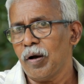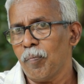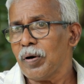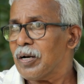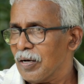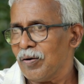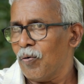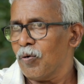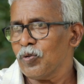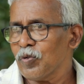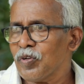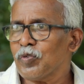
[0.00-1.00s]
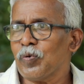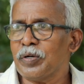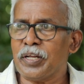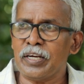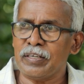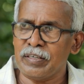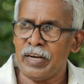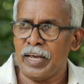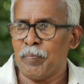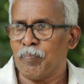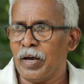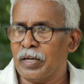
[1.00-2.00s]
But all those things will take
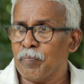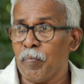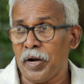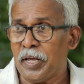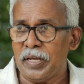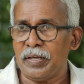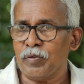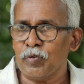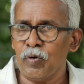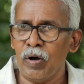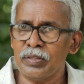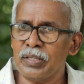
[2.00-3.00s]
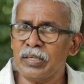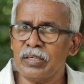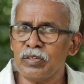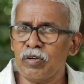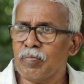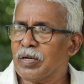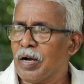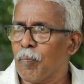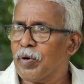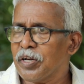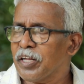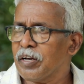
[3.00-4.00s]
time and money. So I think it will be
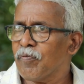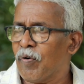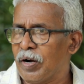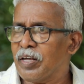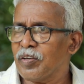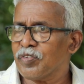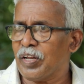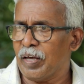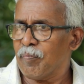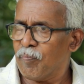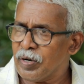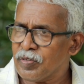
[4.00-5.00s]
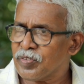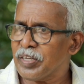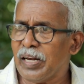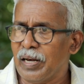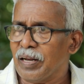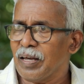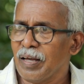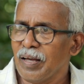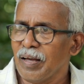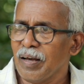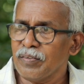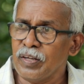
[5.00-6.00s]
completed in one year's time. But still,
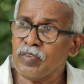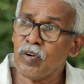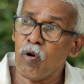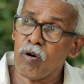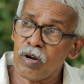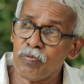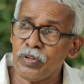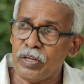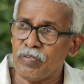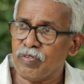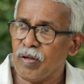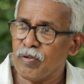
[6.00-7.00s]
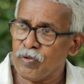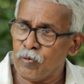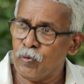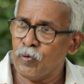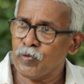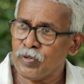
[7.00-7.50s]
there is a lot of things to